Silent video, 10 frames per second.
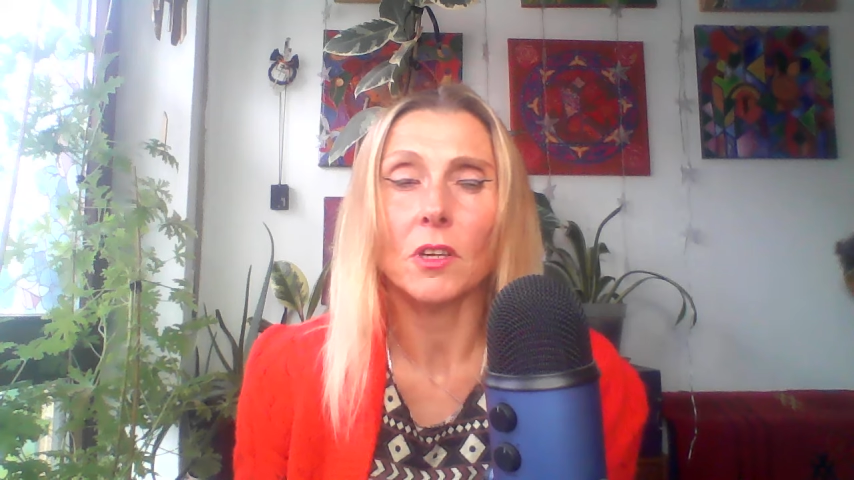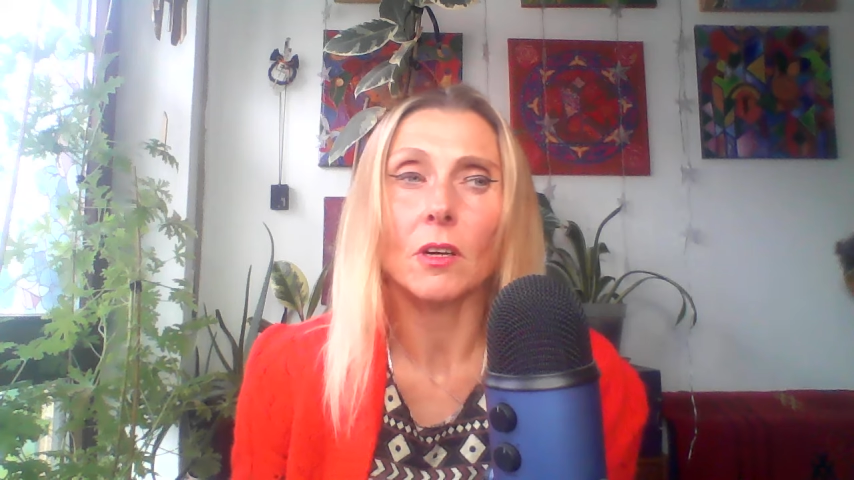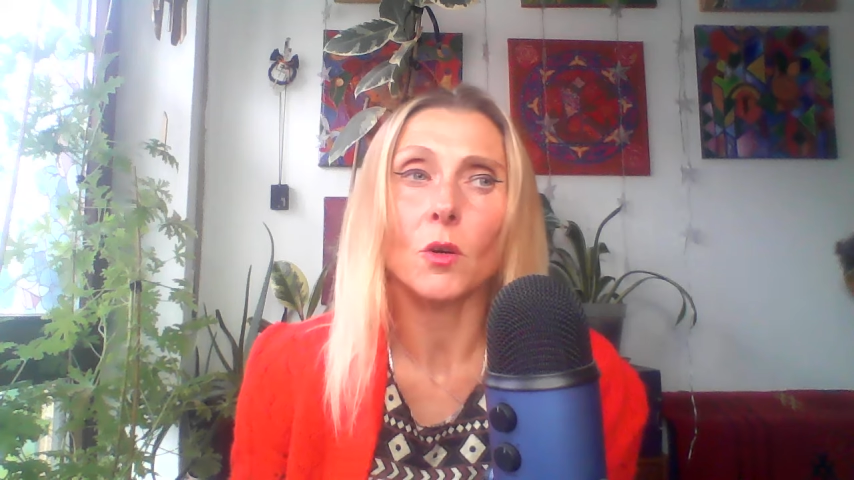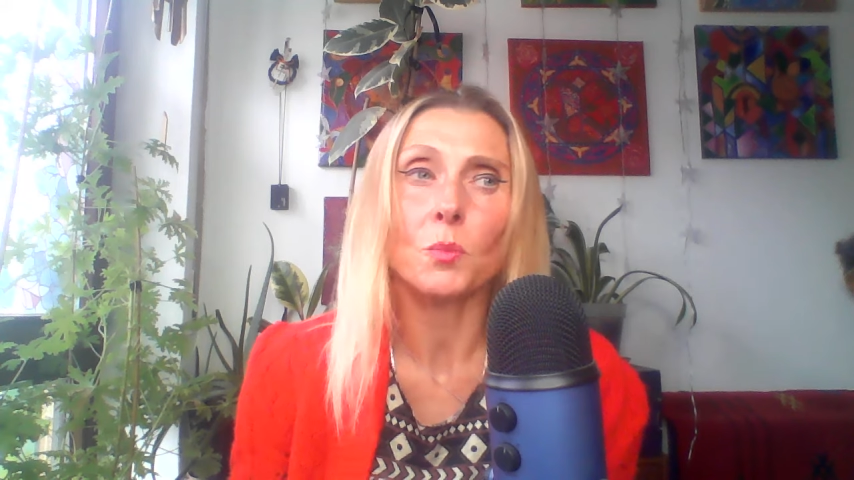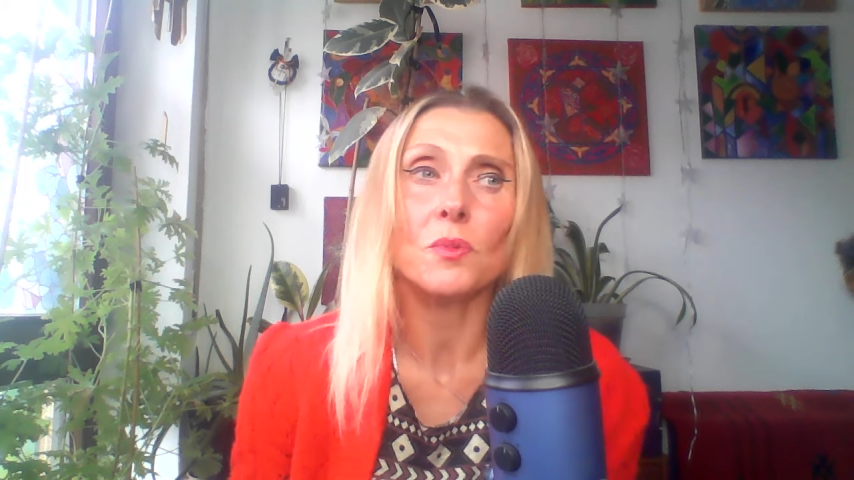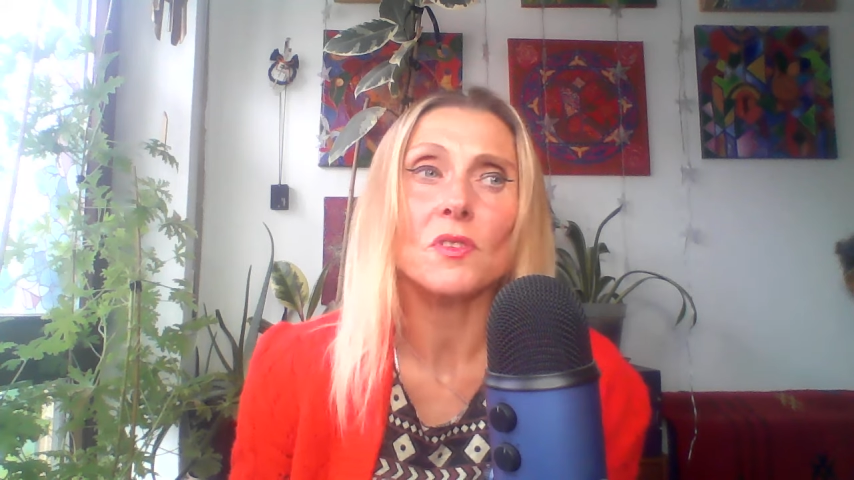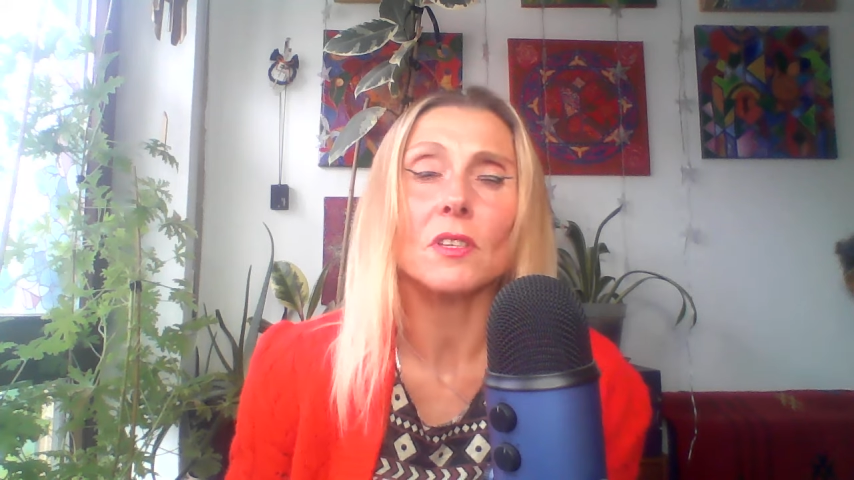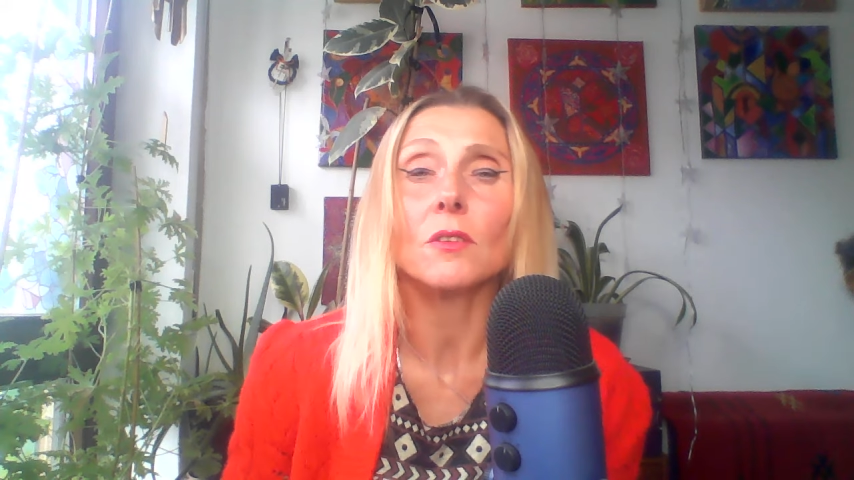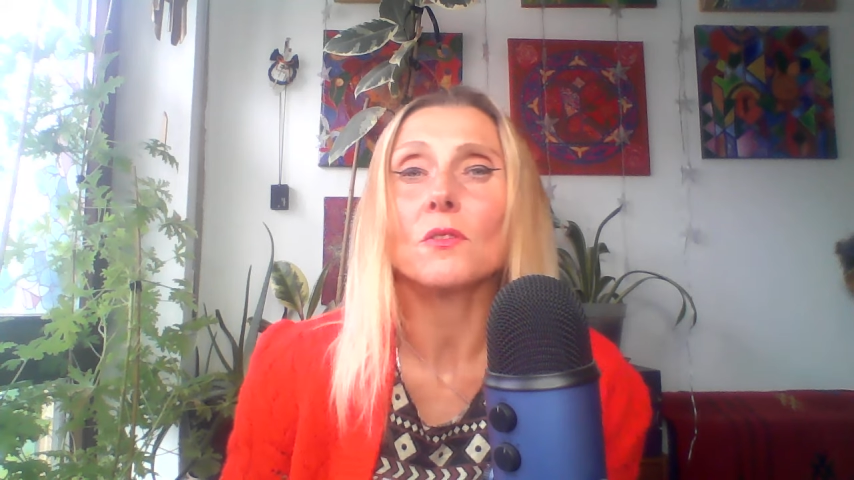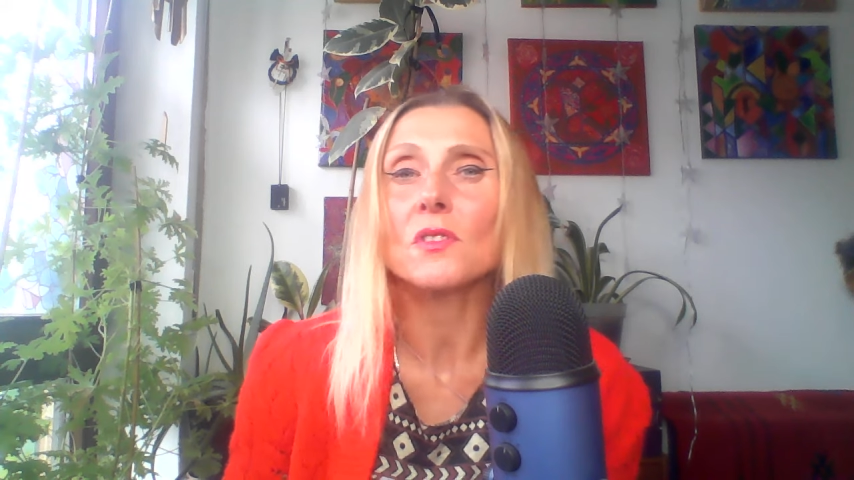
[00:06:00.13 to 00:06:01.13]
the
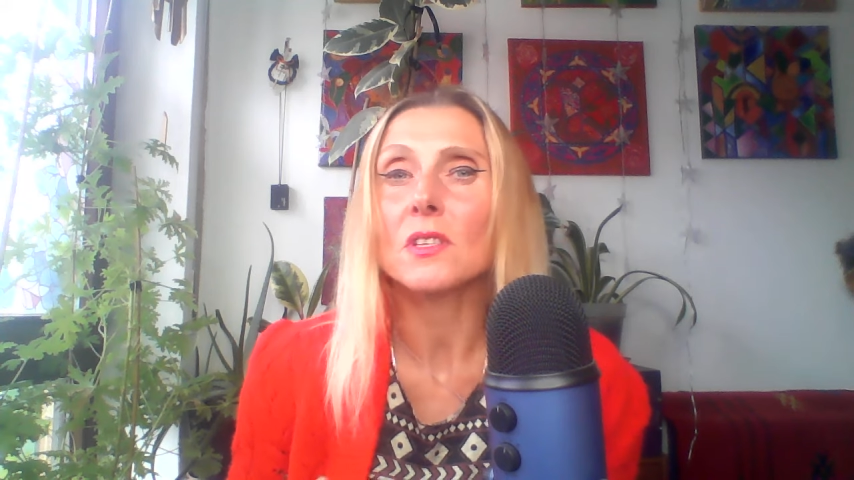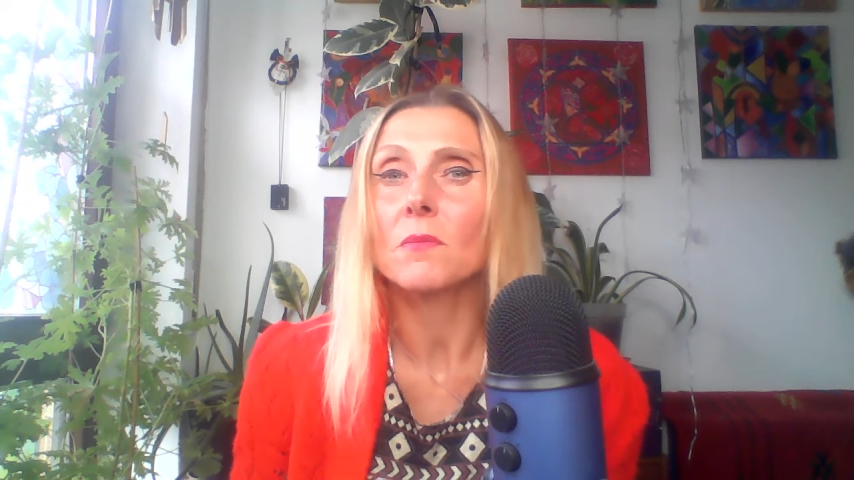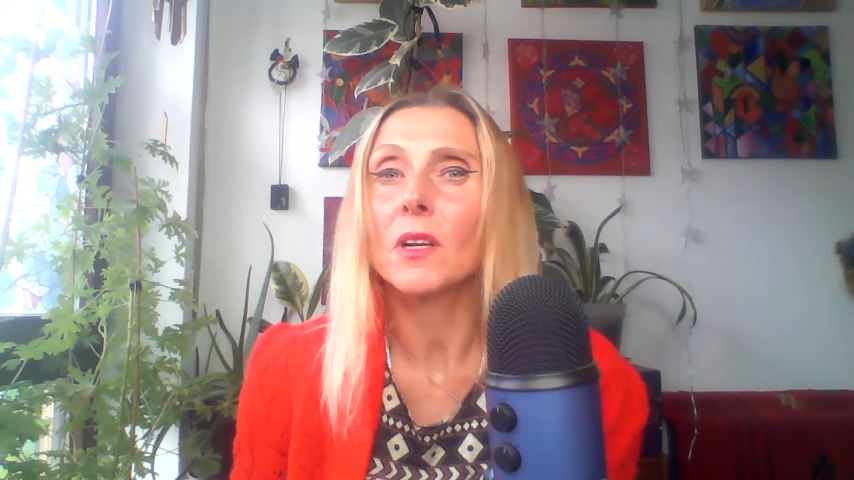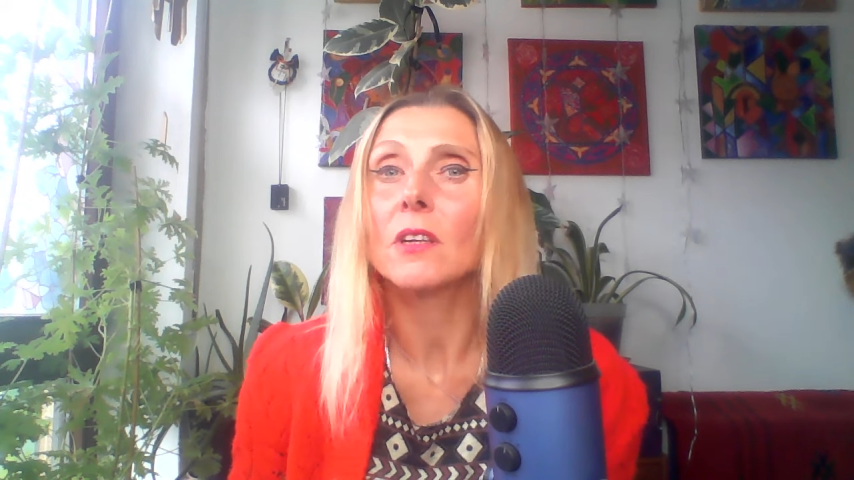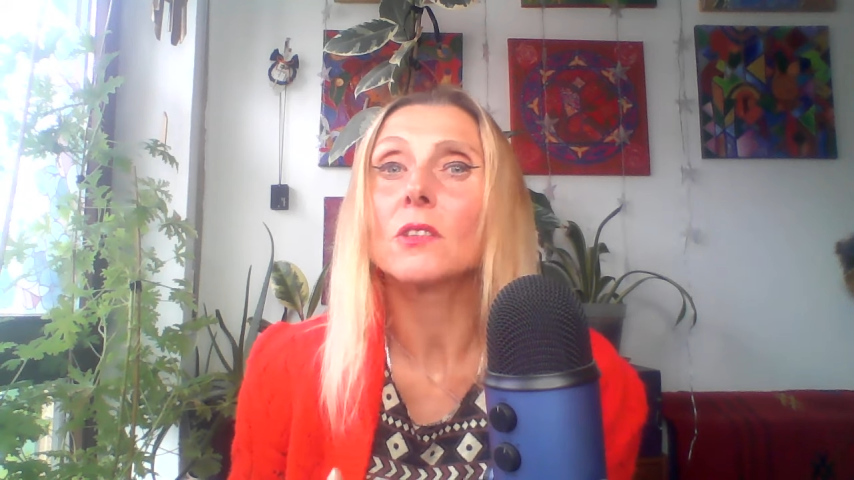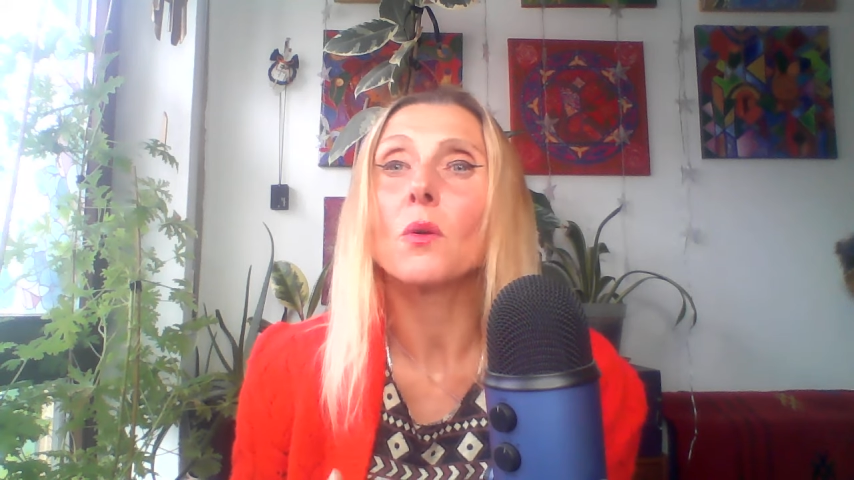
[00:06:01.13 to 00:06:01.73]
opposite or similar